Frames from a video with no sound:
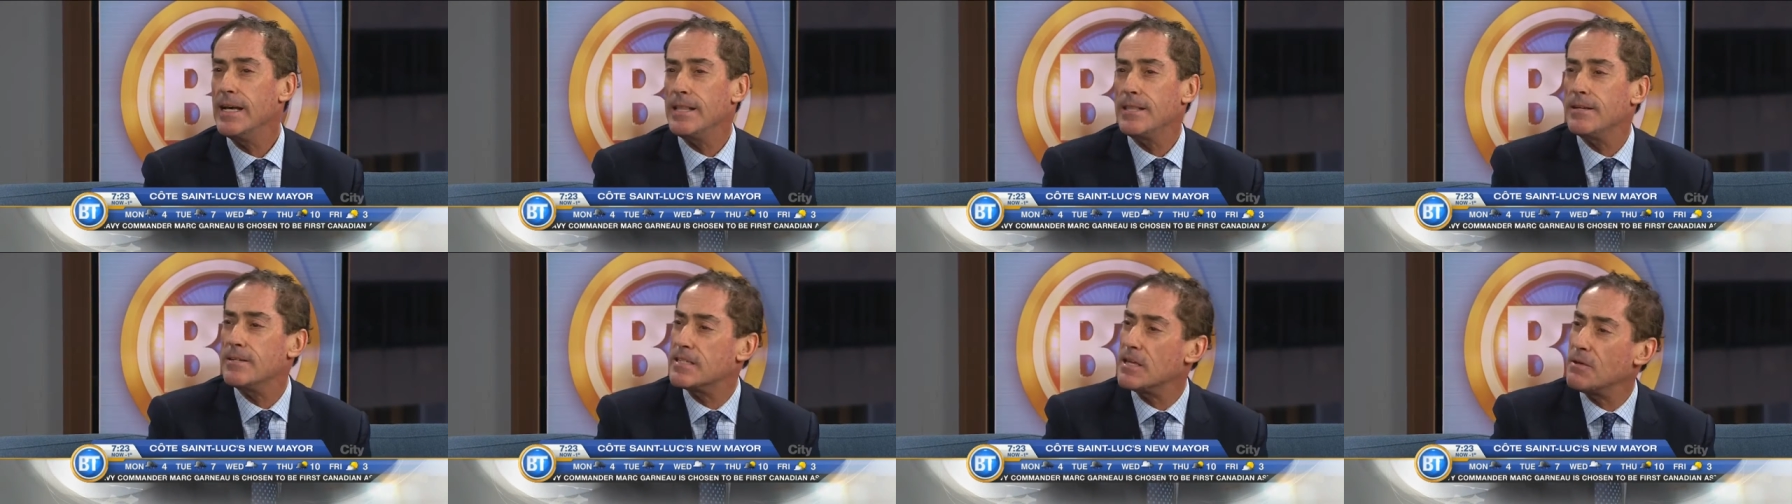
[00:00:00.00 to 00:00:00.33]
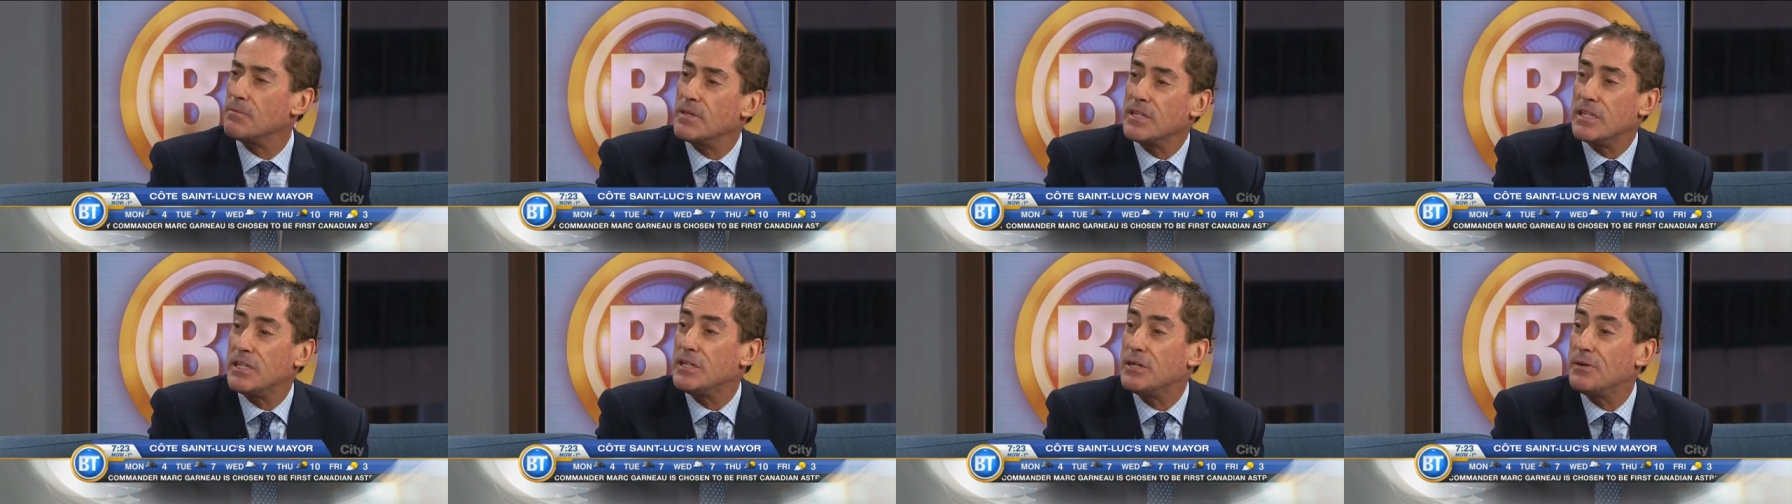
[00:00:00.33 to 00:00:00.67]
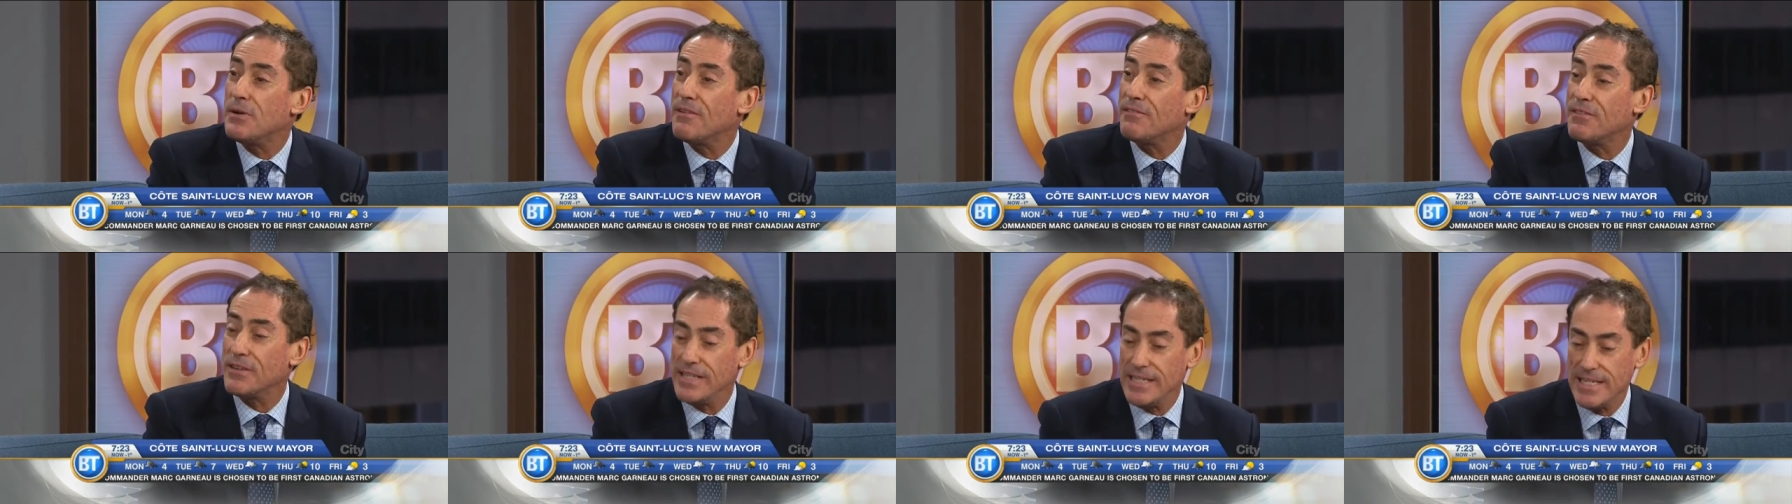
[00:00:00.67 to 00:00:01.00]
There's something to do
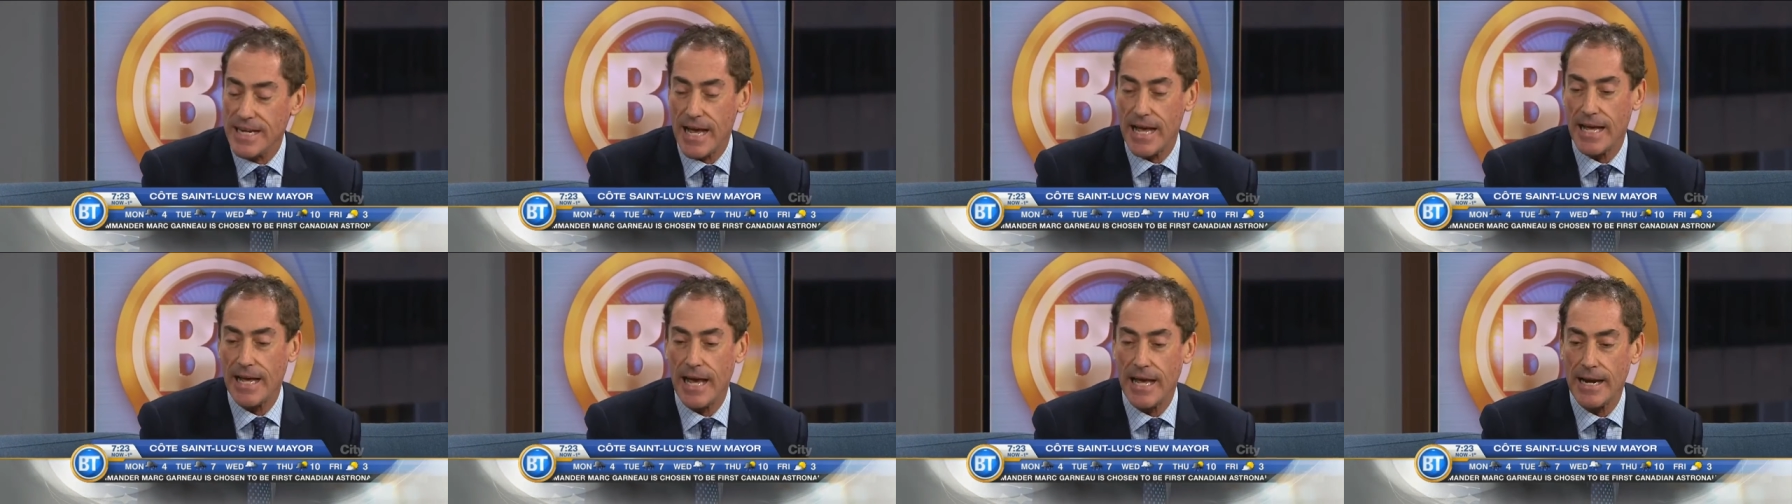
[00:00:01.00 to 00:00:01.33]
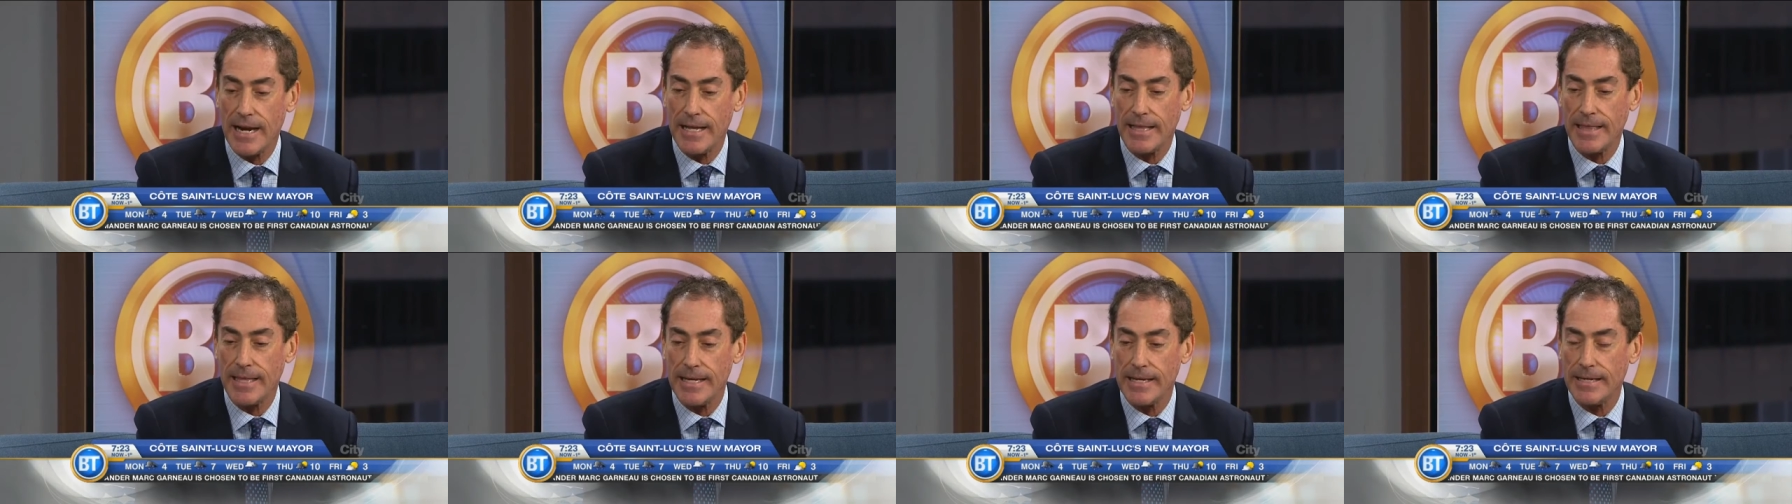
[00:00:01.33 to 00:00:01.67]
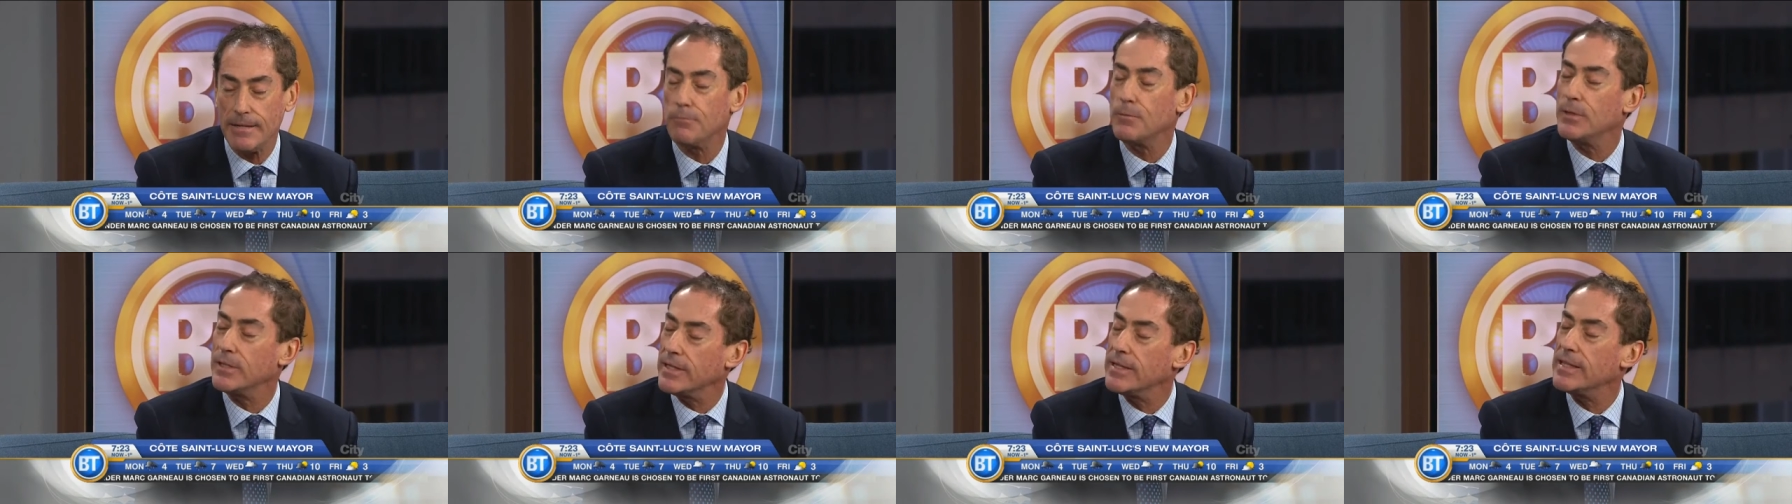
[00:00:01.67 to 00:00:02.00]
every day, and I think
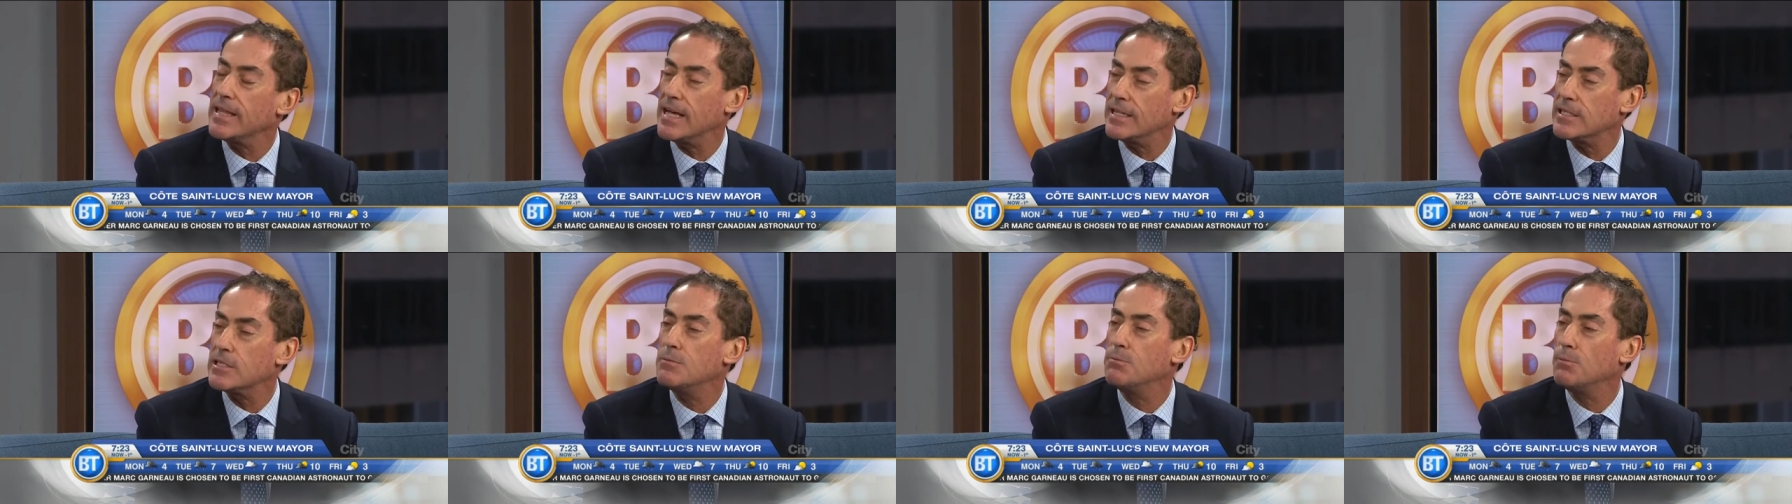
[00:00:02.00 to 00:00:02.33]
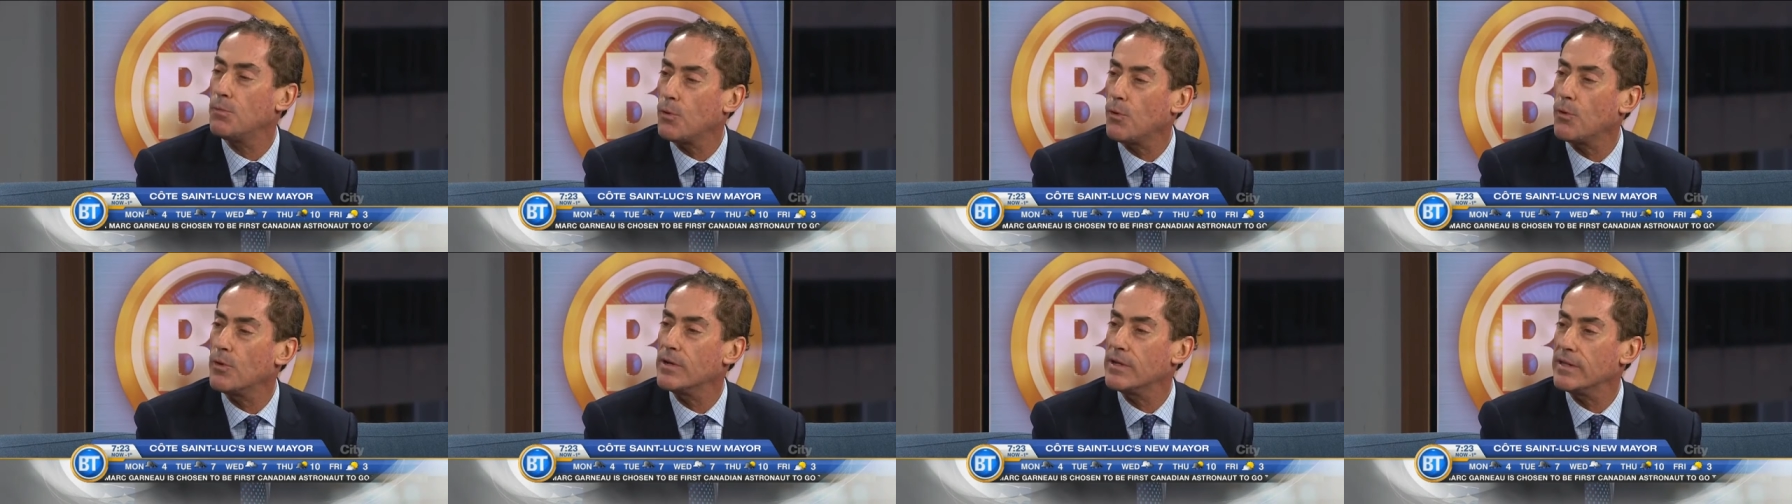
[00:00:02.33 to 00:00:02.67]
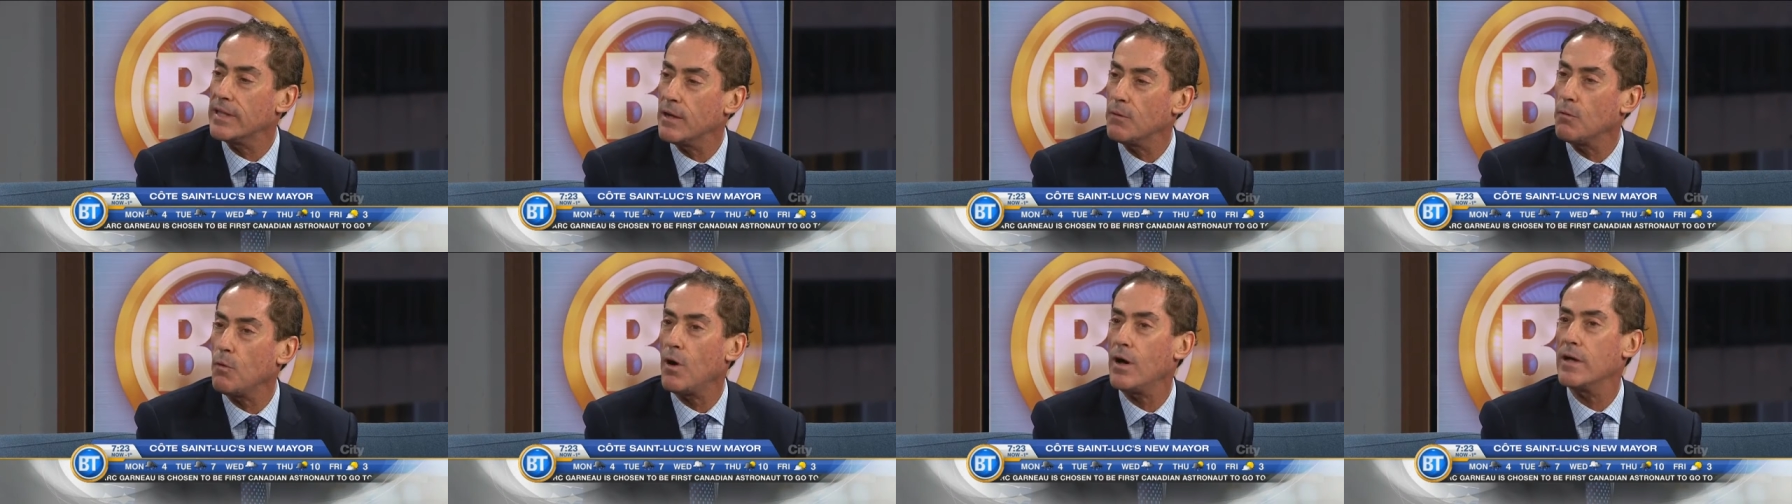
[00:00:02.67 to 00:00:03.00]
really that's important.
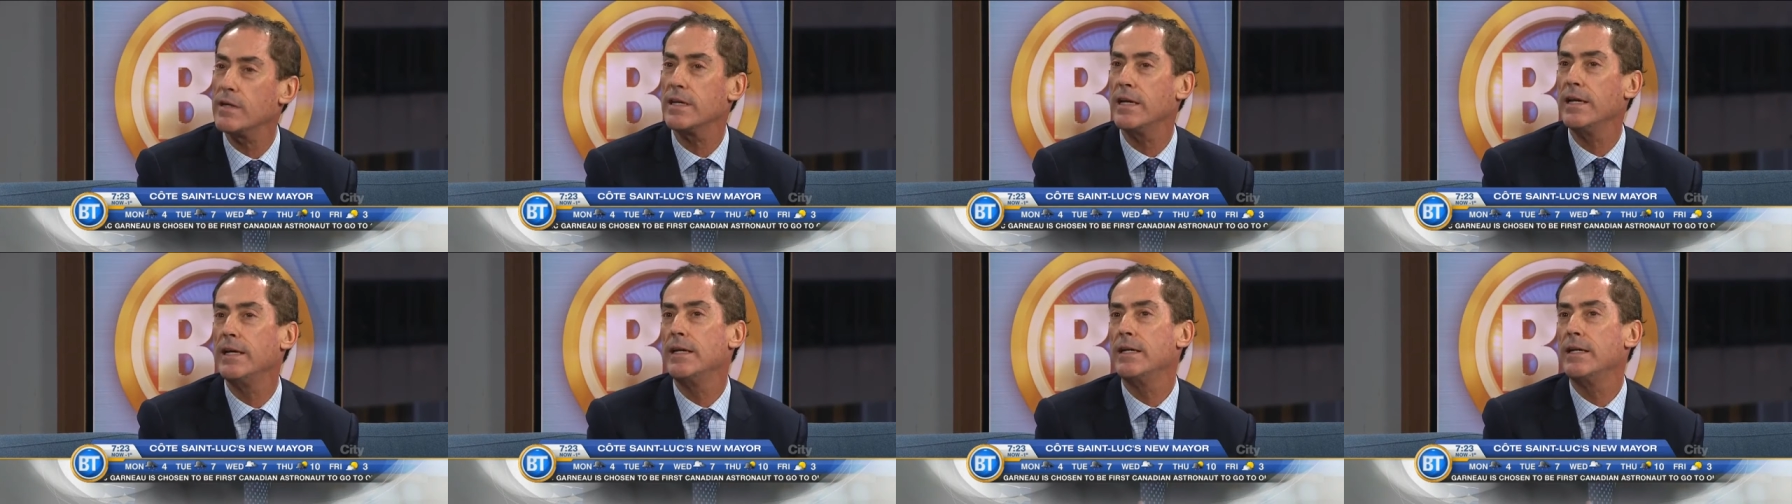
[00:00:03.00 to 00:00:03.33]
They want